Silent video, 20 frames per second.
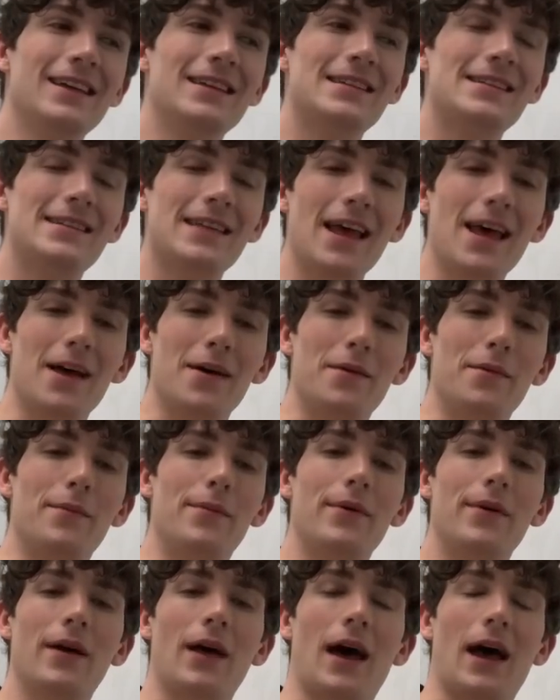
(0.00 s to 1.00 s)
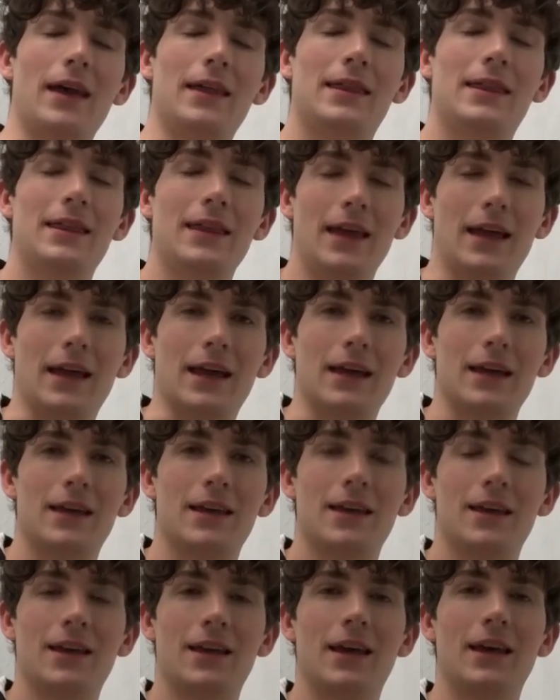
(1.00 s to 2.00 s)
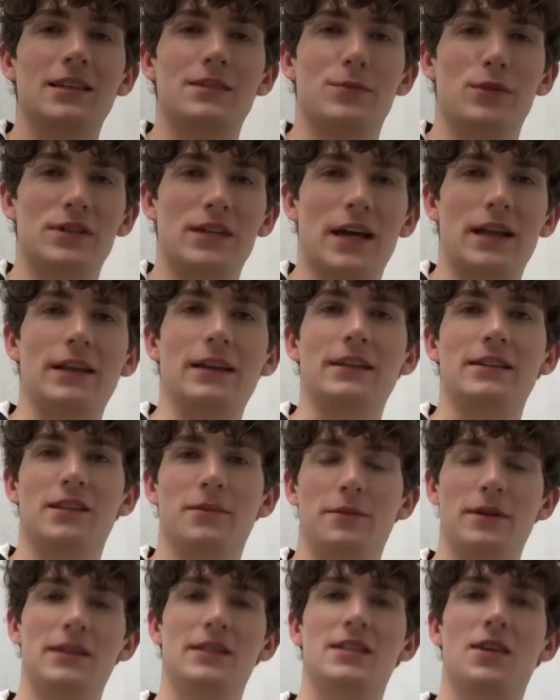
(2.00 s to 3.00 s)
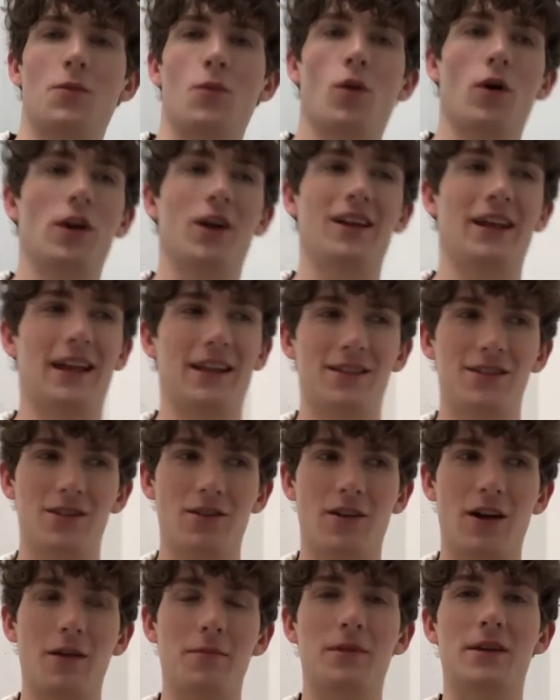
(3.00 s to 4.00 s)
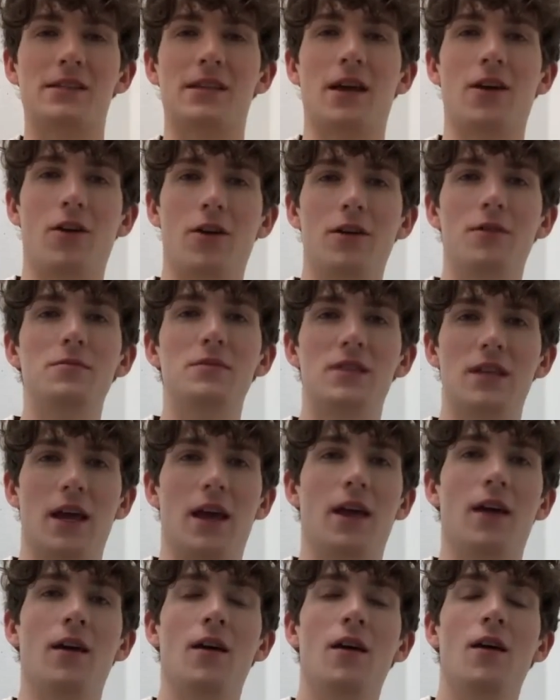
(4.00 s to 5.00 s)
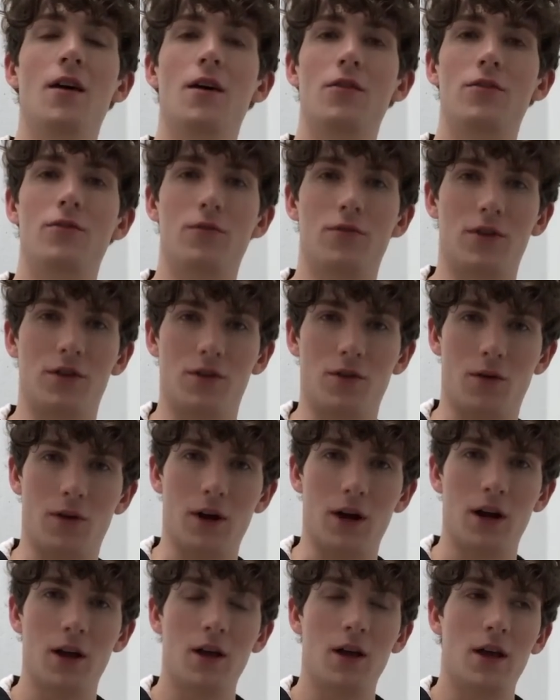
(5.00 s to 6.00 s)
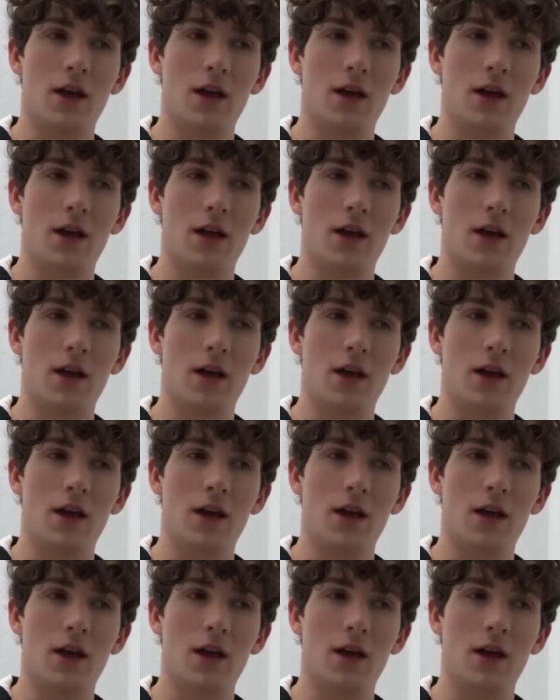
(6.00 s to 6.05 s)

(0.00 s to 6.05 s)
Seb, I think, is pretending to be someone on Instagram because I heard him say through the door.